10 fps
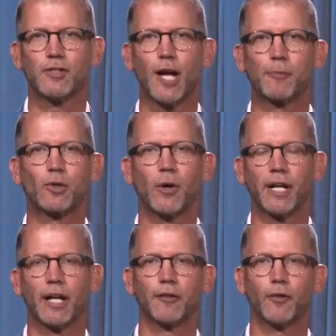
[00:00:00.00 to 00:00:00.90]
steps going
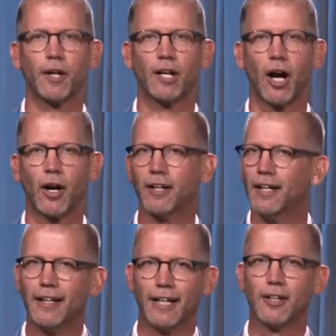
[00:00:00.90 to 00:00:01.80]
down the front yard.
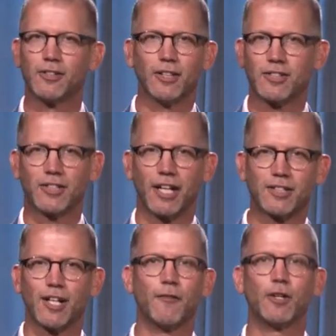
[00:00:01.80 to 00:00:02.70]
And here's this
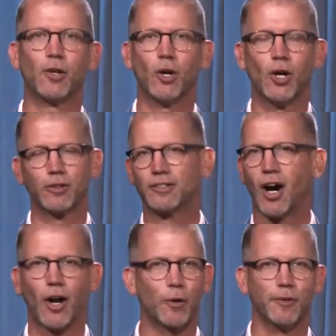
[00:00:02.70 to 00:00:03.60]
6, 7-year-old
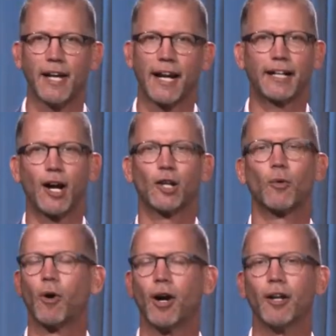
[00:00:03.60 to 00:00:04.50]
daughter with not a care in the
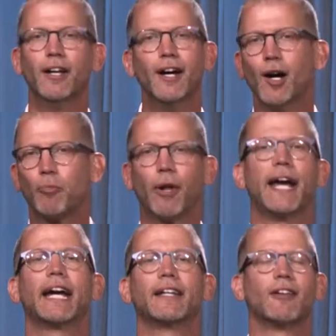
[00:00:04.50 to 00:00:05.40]
world,
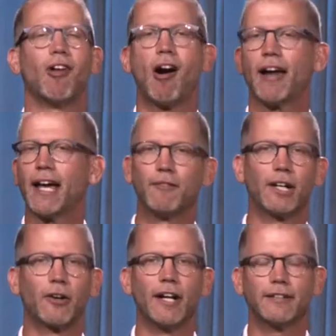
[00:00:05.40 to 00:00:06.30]
playing in the lawn,
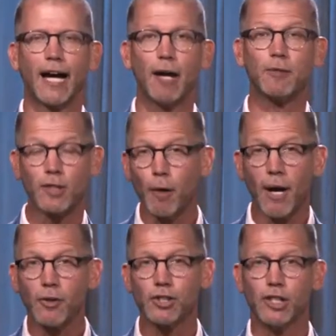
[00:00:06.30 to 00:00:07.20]
having a great time. And
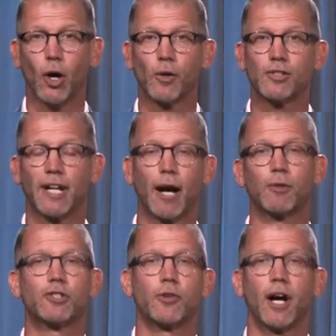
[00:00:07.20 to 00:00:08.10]
somehow she noticed that I
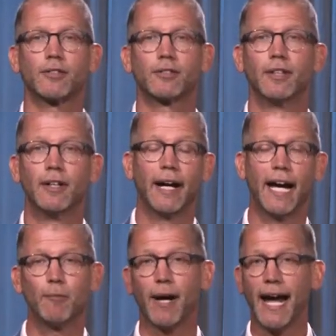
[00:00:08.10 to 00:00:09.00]
was stressed. I
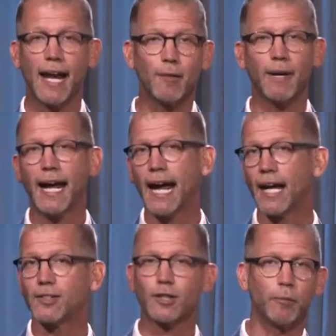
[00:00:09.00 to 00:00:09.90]
had my head in my
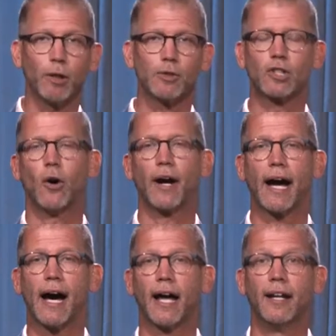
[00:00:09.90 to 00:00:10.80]
hands. Something was going
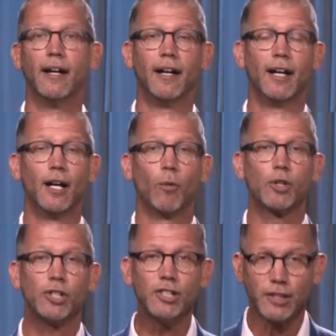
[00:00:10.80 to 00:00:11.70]
on where
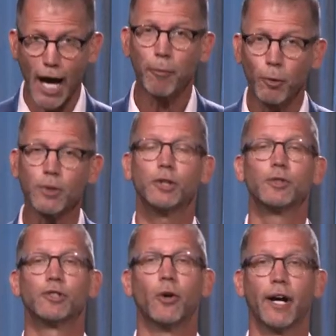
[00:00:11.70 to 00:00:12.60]
she stopped what she
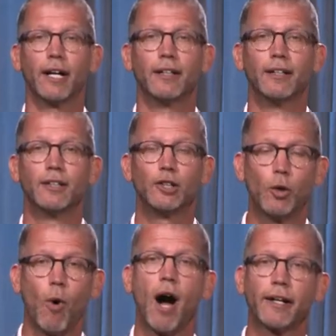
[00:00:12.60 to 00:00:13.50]
was doing. She
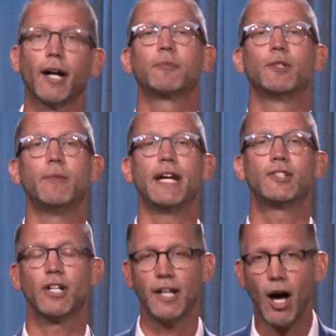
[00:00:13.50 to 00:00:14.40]
walked up to me.
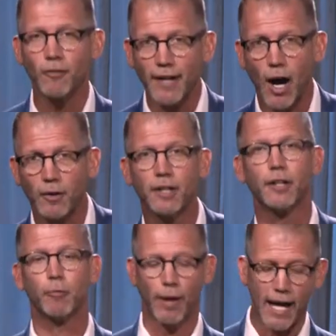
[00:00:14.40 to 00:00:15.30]
She knelt down into
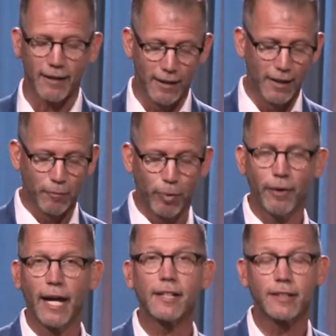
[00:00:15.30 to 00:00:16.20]
the plant
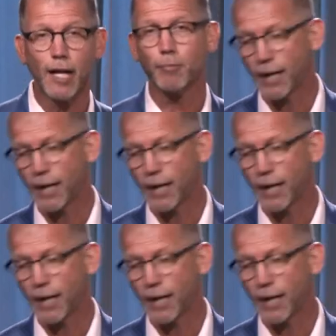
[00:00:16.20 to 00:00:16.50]
landscape